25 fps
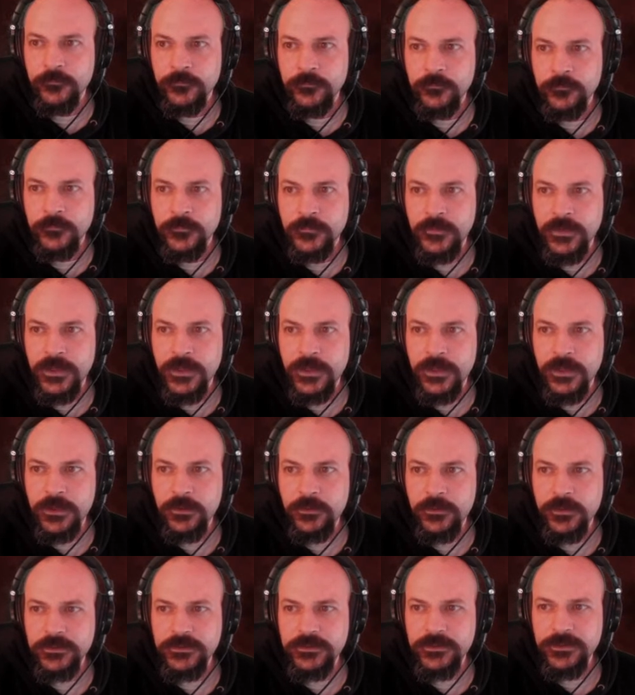
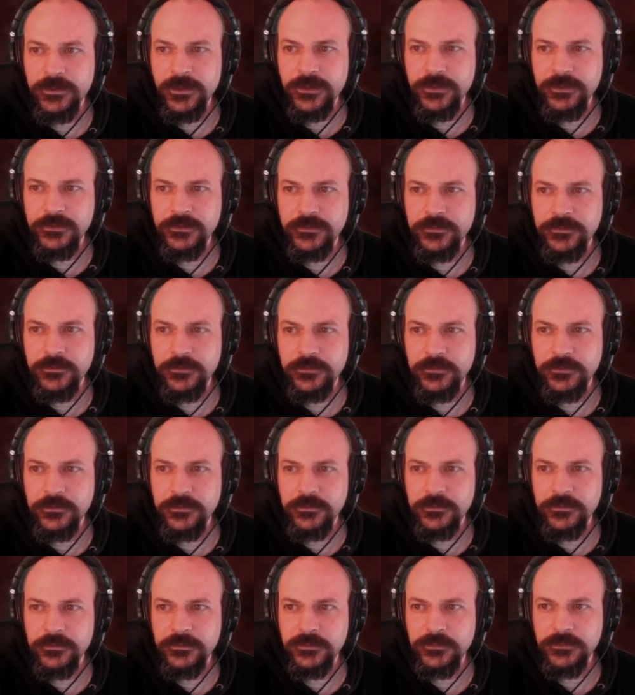Now, I'd like
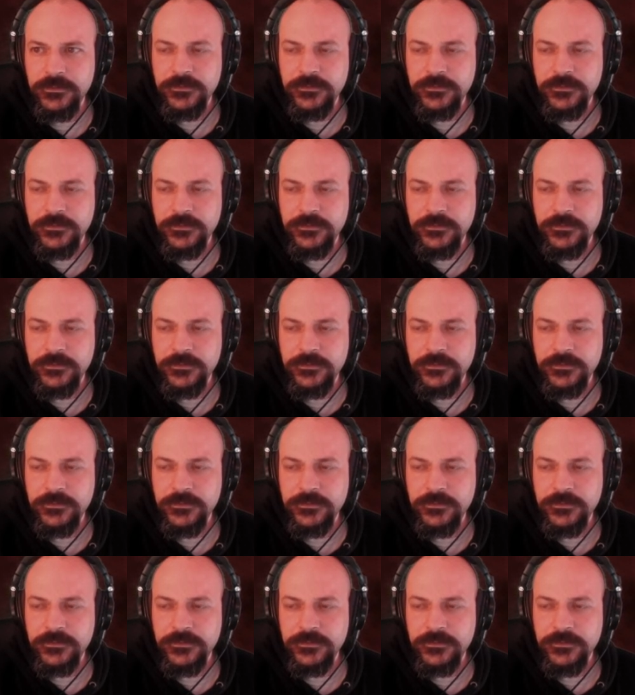to...